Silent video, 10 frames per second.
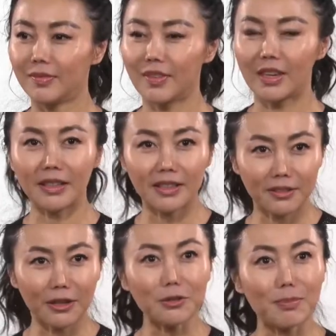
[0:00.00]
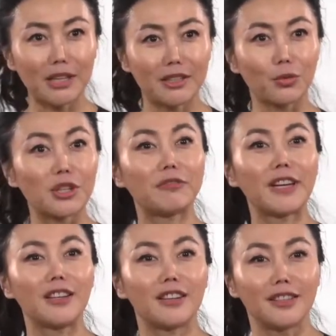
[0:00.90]
It does not matter what
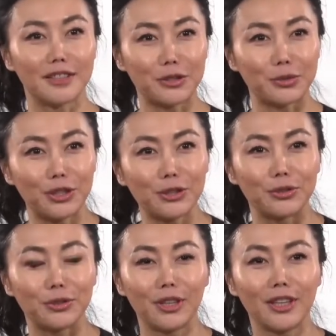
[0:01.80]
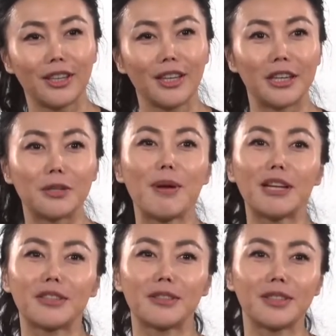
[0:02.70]
failure does to you. It
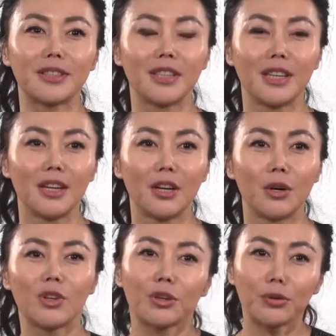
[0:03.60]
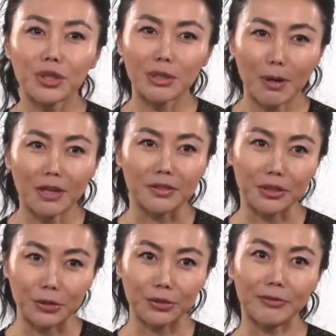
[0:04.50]
matters what's your
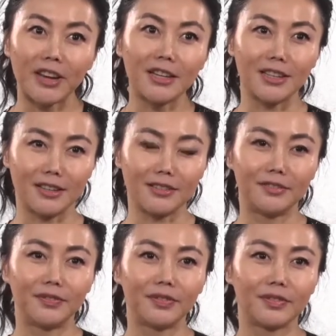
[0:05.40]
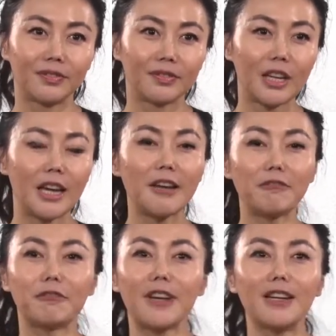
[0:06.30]
response to failure.
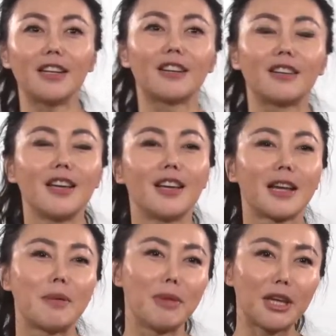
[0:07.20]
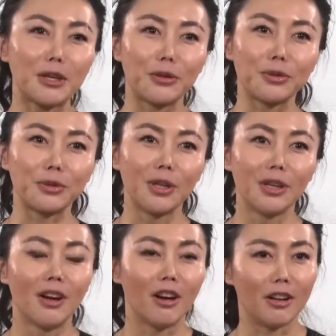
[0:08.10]
If failure can make you
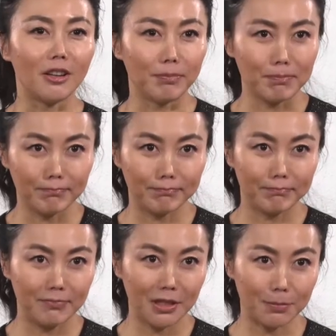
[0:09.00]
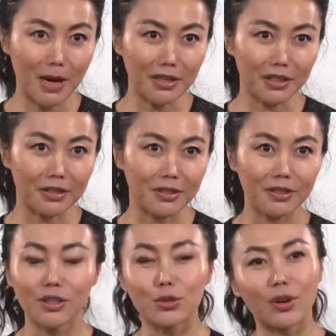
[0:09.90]
a
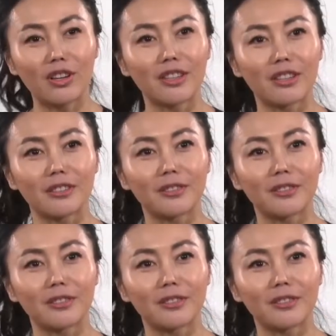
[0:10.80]
smarter, stronger,